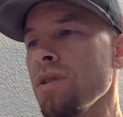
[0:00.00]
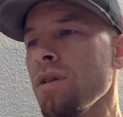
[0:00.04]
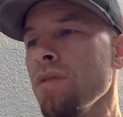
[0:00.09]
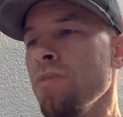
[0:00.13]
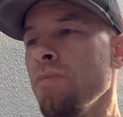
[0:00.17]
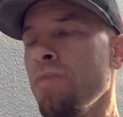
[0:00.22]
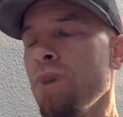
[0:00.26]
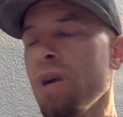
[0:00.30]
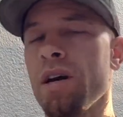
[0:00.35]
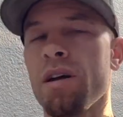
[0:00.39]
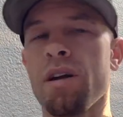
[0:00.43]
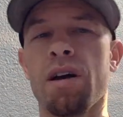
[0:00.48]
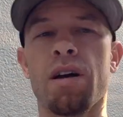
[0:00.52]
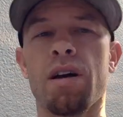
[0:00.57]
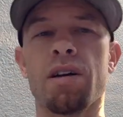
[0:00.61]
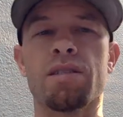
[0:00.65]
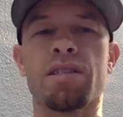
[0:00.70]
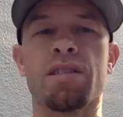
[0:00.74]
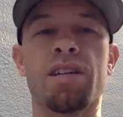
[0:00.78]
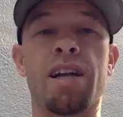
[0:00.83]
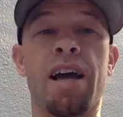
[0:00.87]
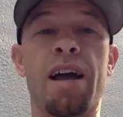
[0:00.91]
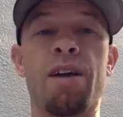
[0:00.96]

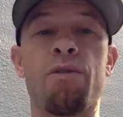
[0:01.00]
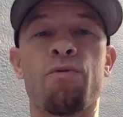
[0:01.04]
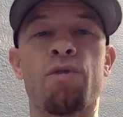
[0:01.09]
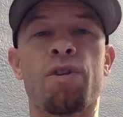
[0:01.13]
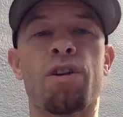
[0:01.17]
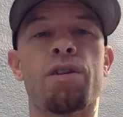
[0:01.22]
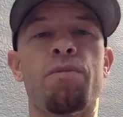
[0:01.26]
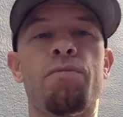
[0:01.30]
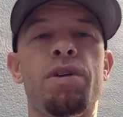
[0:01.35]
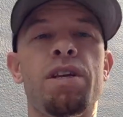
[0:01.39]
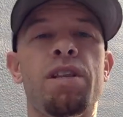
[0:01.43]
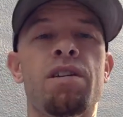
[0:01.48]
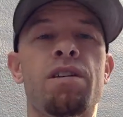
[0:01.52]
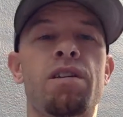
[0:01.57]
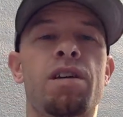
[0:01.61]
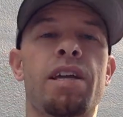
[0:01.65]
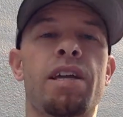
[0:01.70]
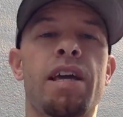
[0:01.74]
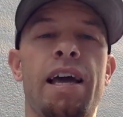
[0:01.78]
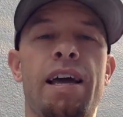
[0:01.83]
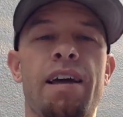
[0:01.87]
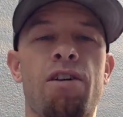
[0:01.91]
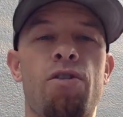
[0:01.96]
But tonight we're going to be
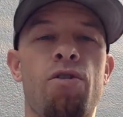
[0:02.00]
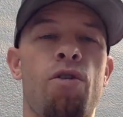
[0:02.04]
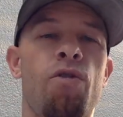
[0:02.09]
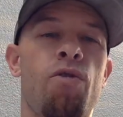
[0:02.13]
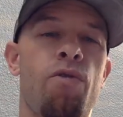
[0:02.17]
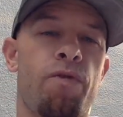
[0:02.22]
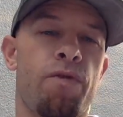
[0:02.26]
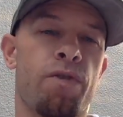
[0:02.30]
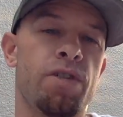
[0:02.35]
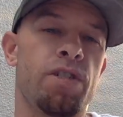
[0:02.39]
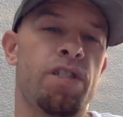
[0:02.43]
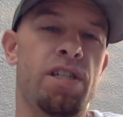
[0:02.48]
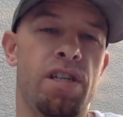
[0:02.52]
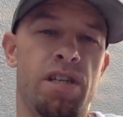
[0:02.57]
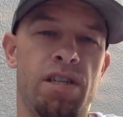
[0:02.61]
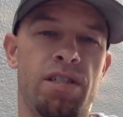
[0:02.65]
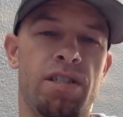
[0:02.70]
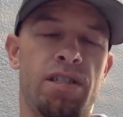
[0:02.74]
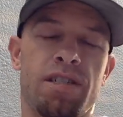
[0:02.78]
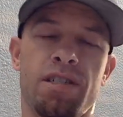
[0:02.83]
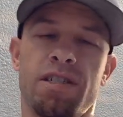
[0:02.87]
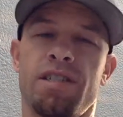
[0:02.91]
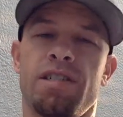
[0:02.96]
looking at Go for
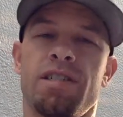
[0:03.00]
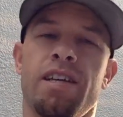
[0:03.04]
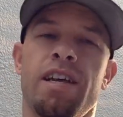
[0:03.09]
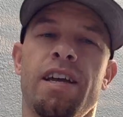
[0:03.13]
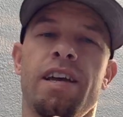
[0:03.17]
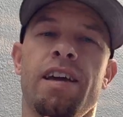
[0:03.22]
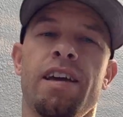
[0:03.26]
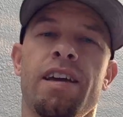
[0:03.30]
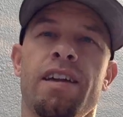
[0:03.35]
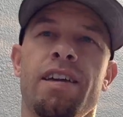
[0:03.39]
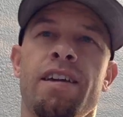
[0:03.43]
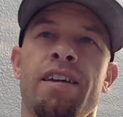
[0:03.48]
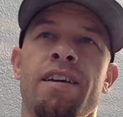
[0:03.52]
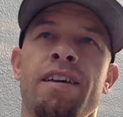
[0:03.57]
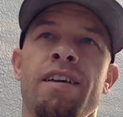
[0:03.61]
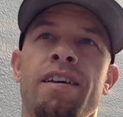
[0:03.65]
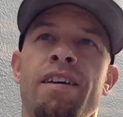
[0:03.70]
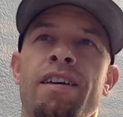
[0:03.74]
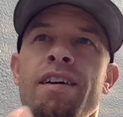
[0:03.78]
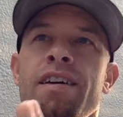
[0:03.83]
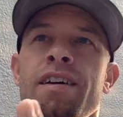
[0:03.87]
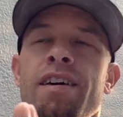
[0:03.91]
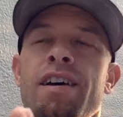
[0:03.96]
Jesus. And
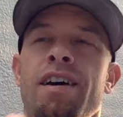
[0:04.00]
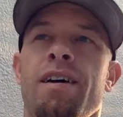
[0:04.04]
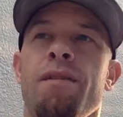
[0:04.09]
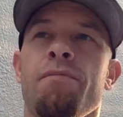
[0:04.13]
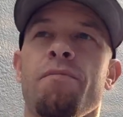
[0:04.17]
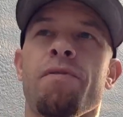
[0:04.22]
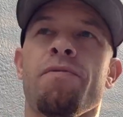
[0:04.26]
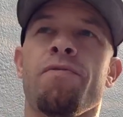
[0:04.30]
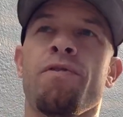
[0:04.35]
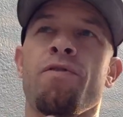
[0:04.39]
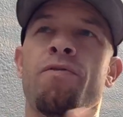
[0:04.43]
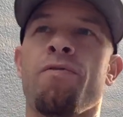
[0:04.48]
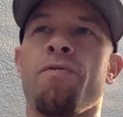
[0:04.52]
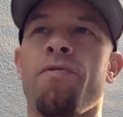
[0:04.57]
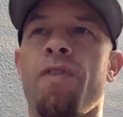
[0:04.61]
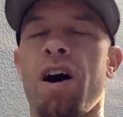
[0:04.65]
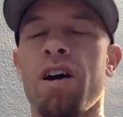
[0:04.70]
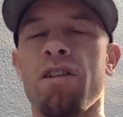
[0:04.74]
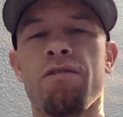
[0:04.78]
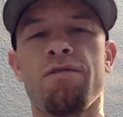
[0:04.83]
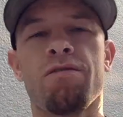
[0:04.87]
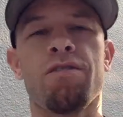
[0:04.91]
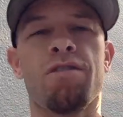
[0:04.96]
if you
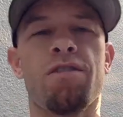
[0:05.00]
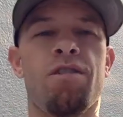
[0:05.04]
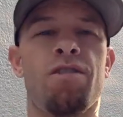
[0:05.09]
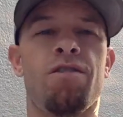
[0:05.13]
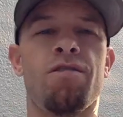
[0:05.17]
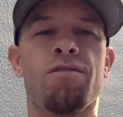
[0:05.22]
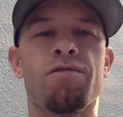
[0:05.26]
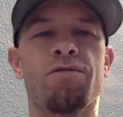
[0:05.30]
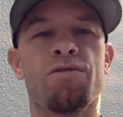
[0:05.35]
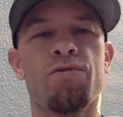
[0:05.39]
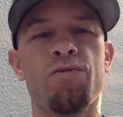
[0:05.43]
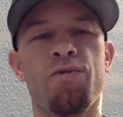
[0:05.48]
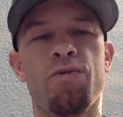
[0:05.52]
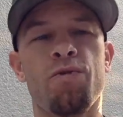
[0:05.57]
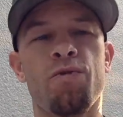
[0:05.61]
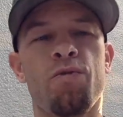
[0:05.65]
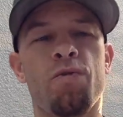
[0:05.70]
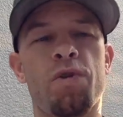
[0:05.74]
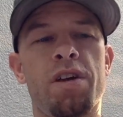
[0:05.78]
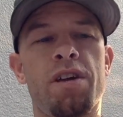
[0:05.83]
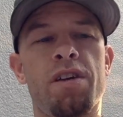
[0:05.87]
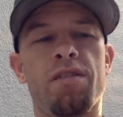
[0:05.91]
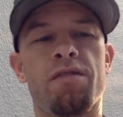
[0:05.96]
followed along through the
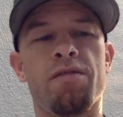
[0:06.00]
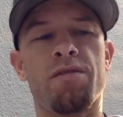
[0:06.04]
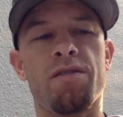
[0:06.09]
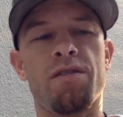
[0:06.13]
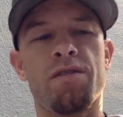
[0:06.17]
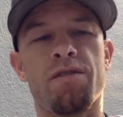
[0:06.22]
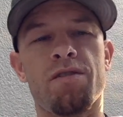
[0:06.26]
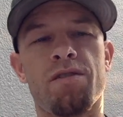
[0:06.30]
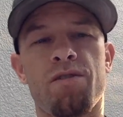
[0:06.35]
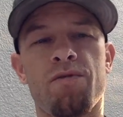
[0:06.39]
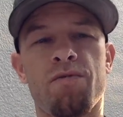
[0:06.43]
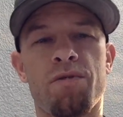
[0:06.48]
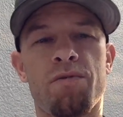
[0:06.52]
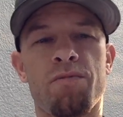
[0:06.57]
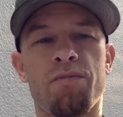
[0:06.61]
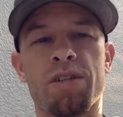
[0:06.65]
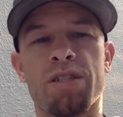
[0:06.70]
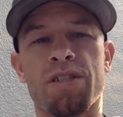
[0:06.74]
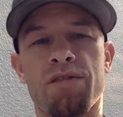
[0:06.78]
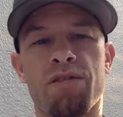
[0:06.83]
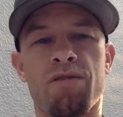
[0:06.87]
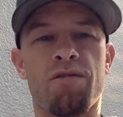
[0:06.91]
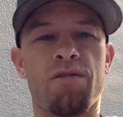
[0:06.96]
week, you know, with
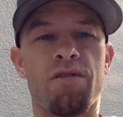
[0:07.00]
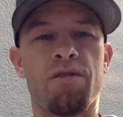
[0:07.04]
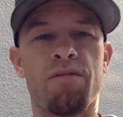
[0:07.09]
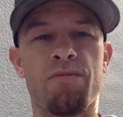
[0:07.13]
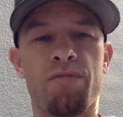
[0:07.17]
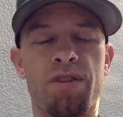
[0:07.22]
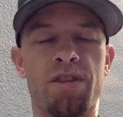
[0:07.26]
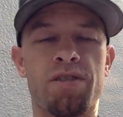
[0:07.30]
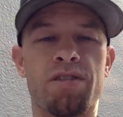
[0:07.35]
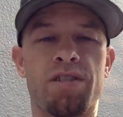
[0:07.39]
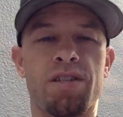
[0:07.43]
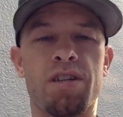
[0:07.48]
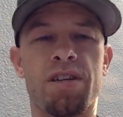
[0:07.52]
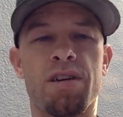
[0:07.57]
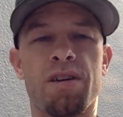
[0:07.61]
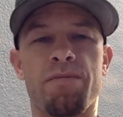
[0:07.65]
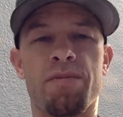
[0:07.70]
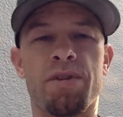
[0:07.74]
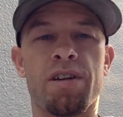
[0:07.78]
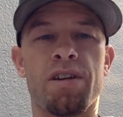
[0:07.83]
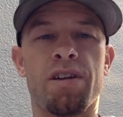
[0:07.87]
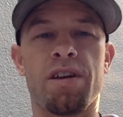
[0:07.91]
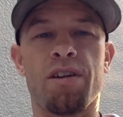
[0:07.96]
Miss Laura and Brother
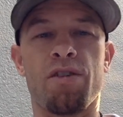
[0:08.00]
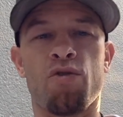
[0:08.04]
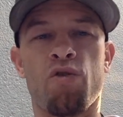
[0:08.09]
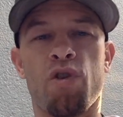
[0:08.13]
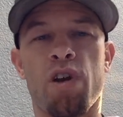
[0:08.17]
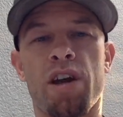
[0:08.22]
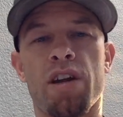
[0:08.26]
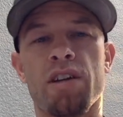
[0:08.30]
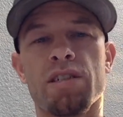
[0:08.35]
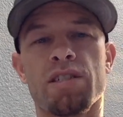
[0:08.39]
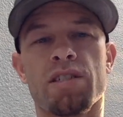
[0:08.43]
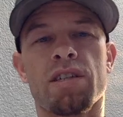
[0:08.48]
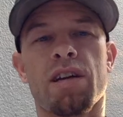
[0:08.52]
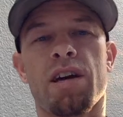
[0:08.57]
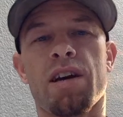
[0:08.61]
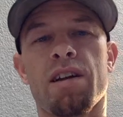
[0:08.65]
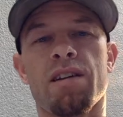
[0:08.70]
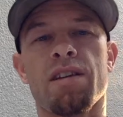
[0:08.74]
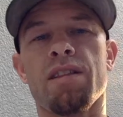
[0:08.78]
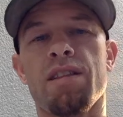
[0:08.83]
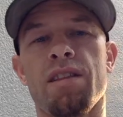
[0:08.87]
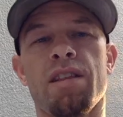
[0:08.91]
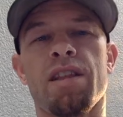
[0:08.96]
Jim and Grant has kind
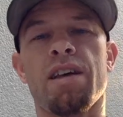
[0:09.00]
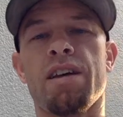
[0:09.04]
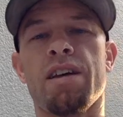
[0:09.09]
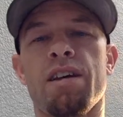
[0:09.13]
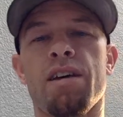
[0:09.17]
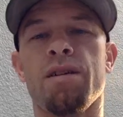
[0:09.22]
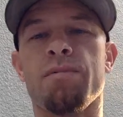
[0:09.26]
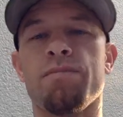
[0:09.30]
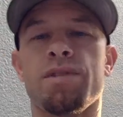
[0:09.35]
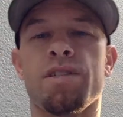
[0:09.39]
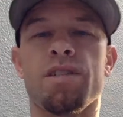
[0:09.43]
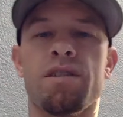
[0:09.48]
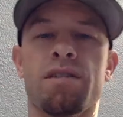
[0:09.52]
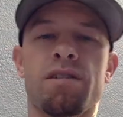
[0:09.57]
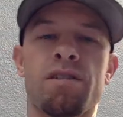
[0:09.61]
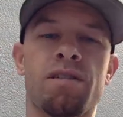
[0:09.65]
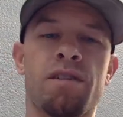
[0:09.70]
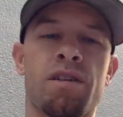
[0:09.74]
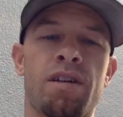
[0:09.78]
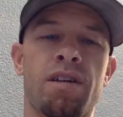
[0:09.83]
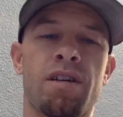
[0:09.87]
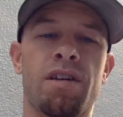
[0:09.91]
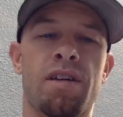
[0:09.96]
of led up to
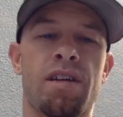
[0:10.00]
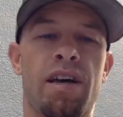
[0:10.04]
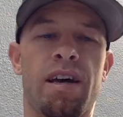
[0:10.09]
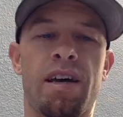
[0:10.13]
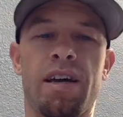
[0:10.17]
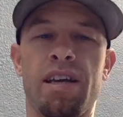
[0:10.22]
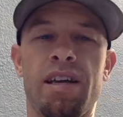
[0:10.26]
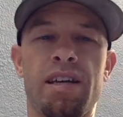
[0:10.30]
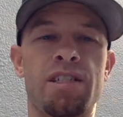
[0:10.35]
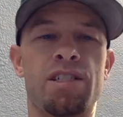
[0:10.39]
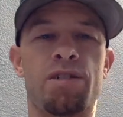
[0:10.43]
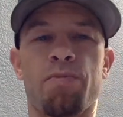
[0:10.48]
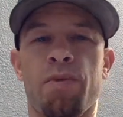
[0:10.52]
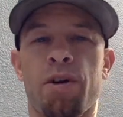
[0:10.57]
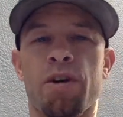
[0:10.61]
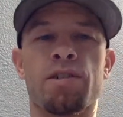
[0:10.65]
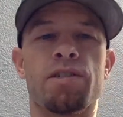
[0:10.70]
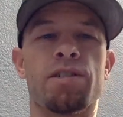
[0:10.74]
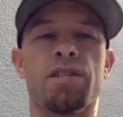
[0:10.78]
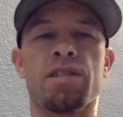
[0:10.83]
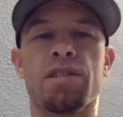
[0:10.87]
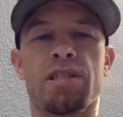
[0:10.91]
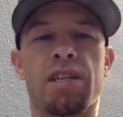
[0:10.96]
each
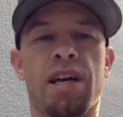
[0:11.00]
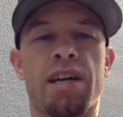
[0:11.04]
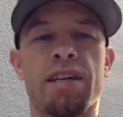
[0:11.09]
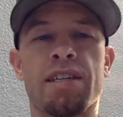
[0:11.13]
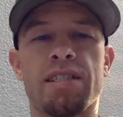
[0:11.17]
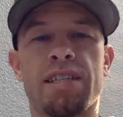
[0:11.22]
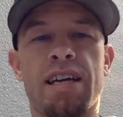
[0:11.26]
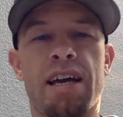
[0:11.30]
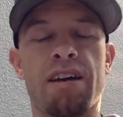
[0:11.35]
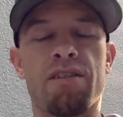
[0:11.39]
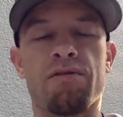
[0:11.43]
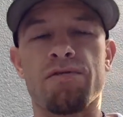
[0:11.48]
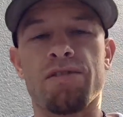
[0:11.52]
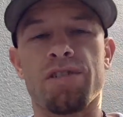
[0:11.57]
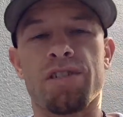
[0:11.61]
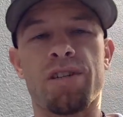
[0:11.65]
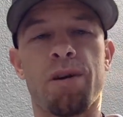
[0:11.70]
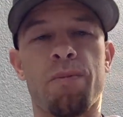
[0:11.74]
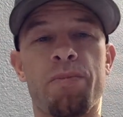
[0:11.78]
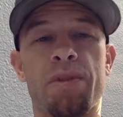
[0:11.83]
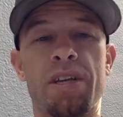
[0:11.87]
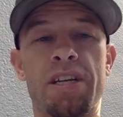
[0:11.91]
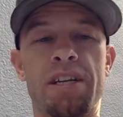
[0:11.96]
person has kind of tackled
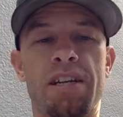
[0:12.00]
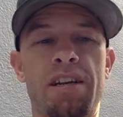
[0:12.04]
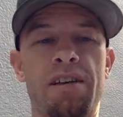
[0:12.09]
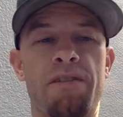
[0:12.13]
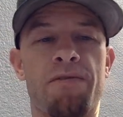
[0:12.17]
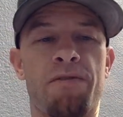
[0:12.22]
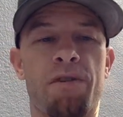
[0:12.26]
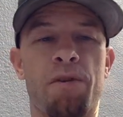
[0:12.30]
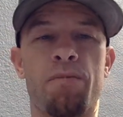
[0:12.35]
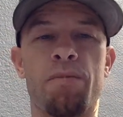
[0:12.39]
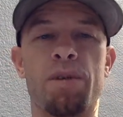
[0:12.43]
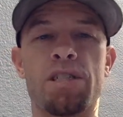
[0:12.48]
something different.